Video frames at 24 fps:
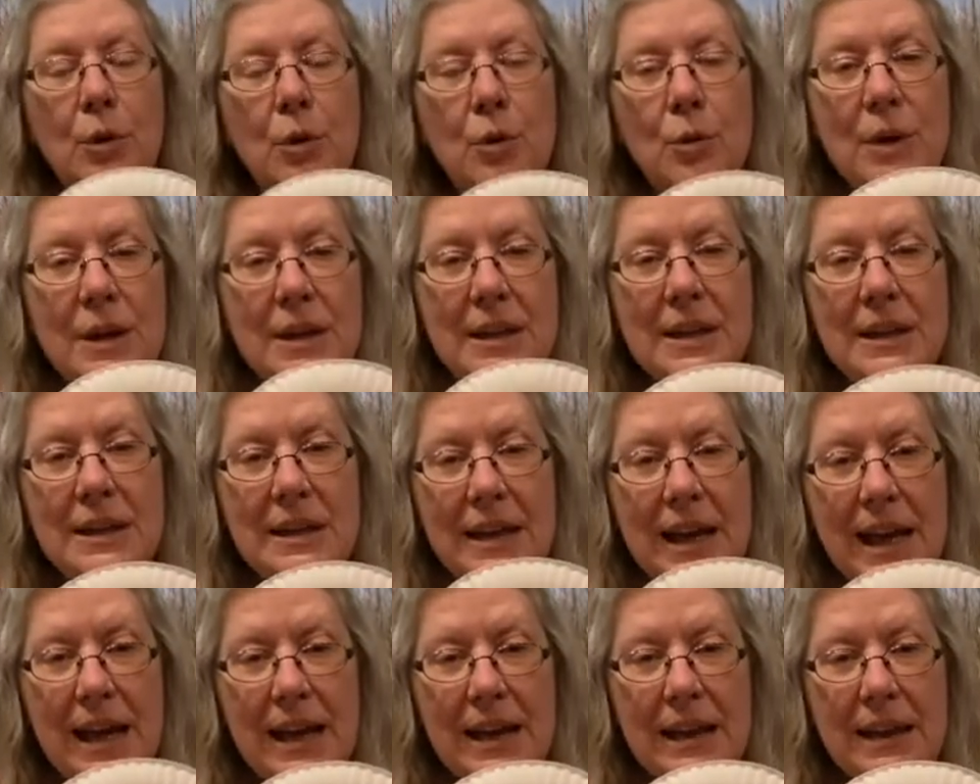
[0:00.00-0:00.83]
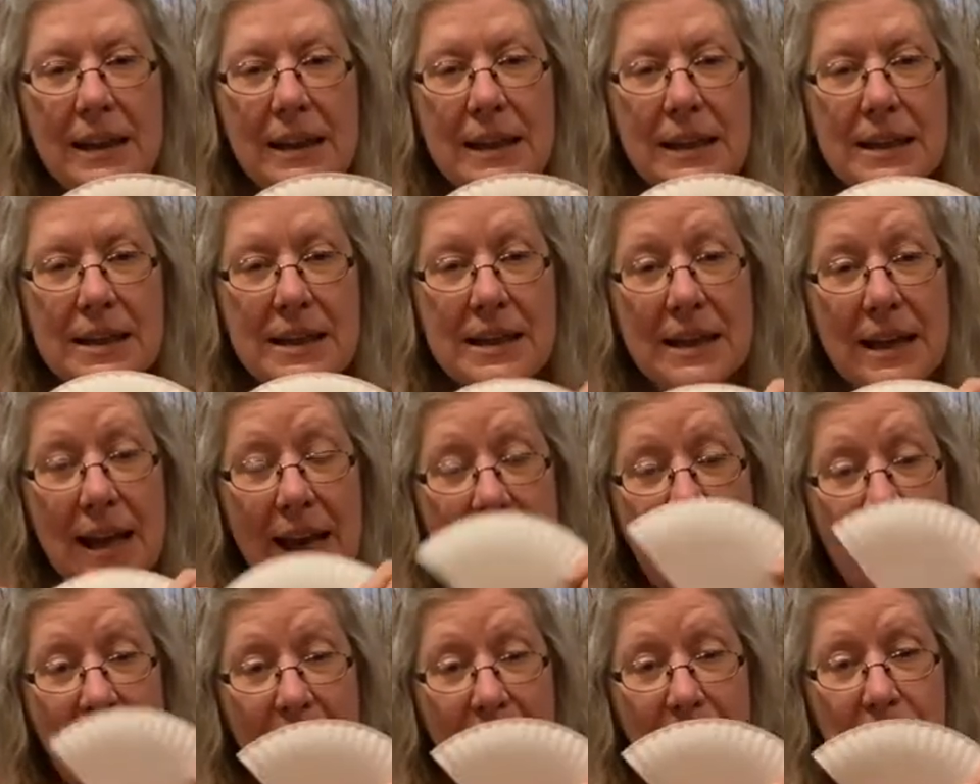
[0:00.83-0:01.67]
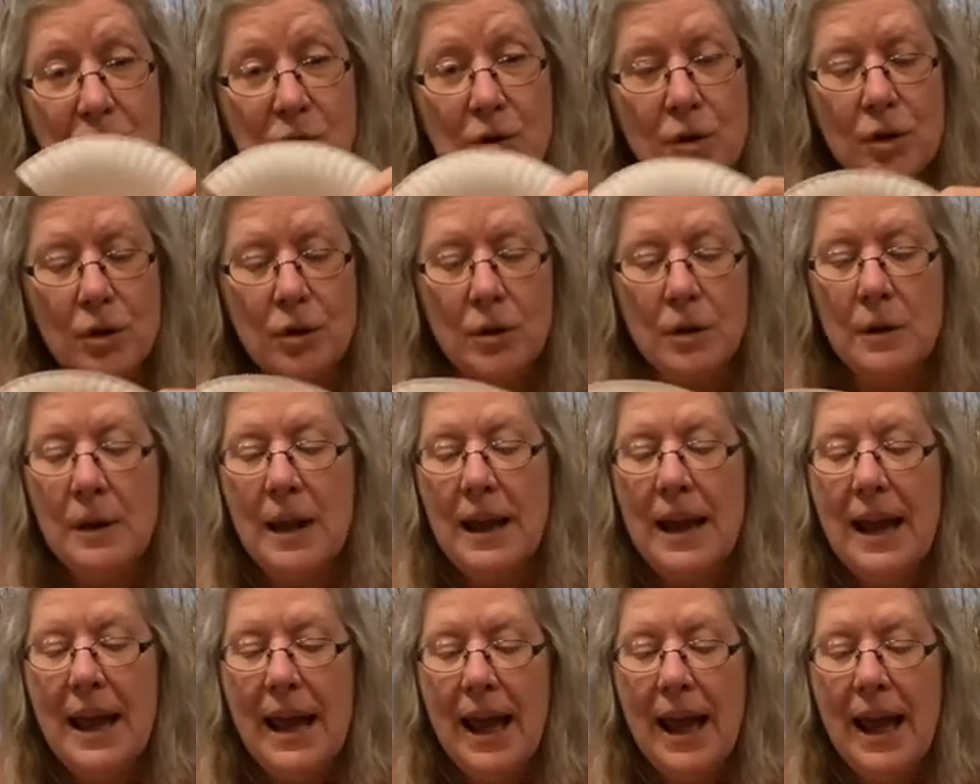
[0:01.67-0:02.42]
going to take this half circle